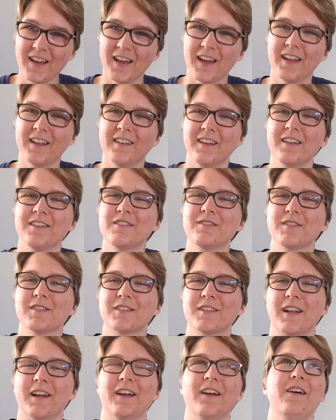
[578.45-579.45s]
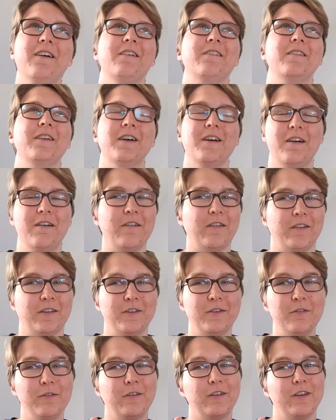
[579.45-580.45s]
And then she was like, oh,
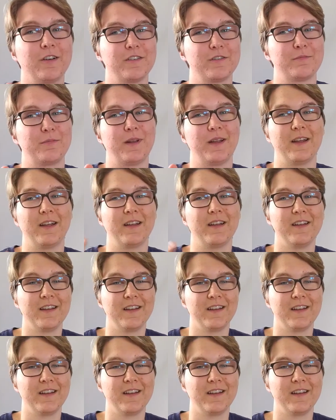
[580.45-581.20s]
cool, cosplay.